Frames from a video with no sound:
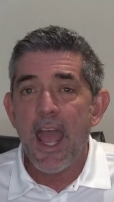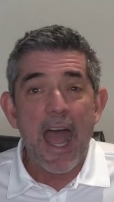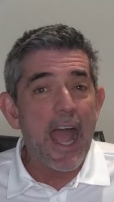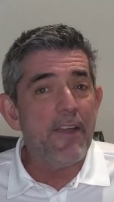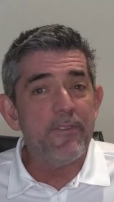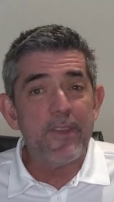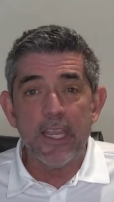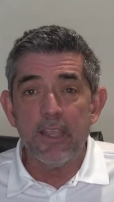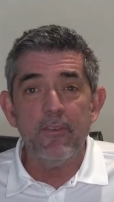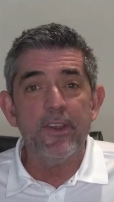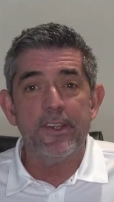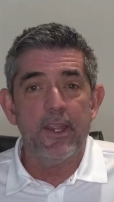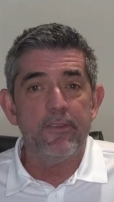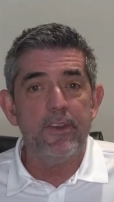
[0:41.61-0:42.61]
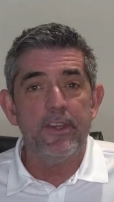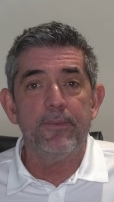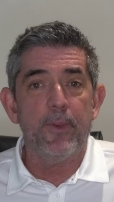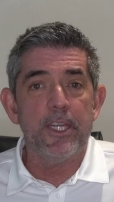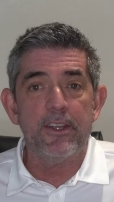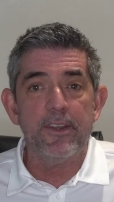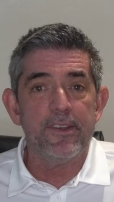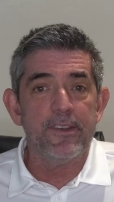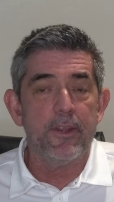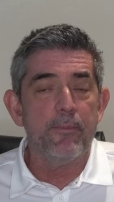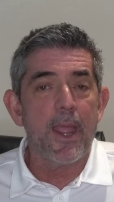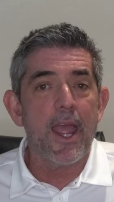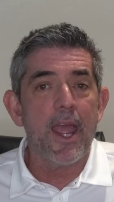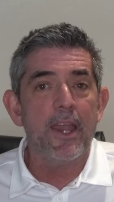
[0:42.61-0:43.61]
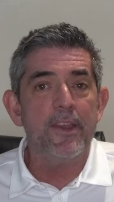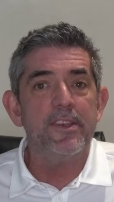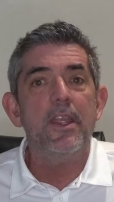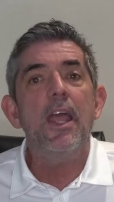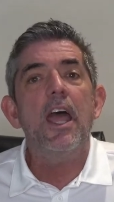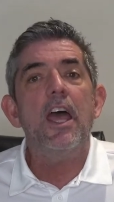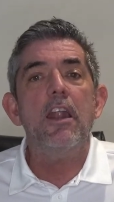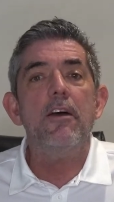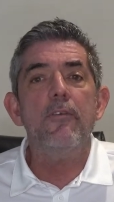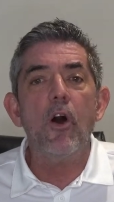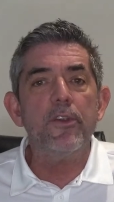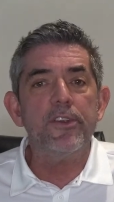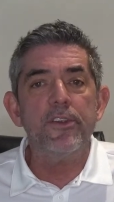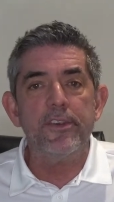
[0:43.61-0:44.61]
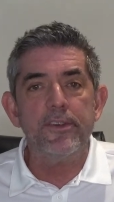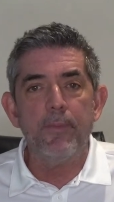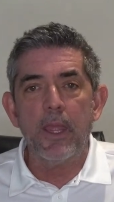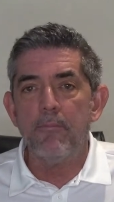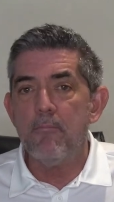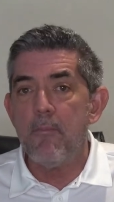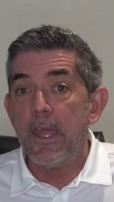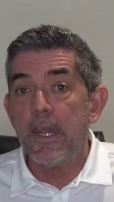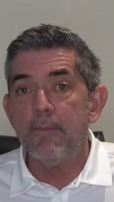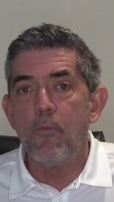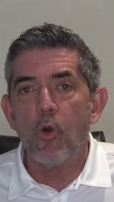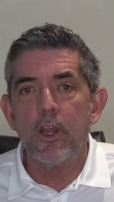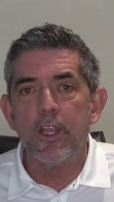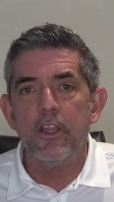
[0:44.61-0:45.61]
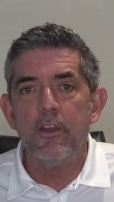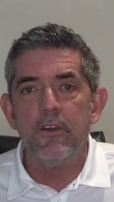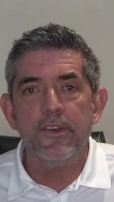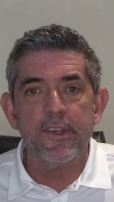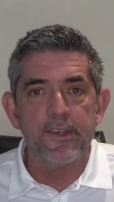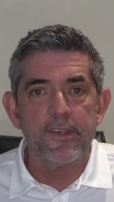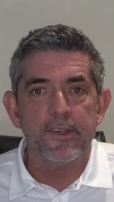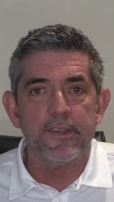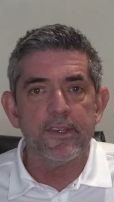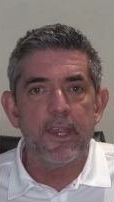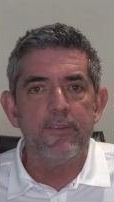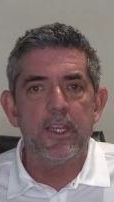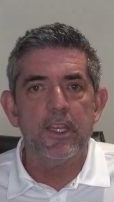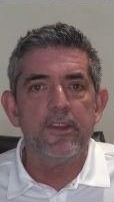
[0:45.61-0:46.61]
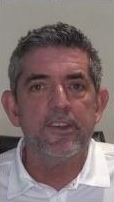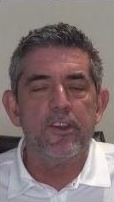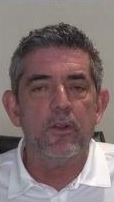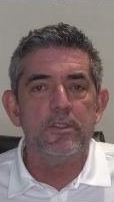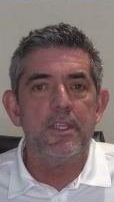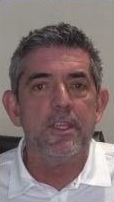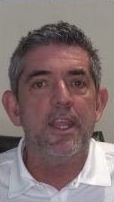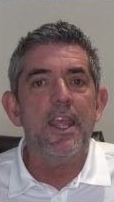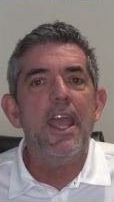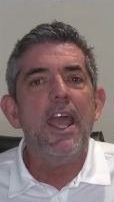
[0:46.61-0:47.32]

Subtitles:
I've given safety speeches in the past, and I've also spent many more years as a safety consultant,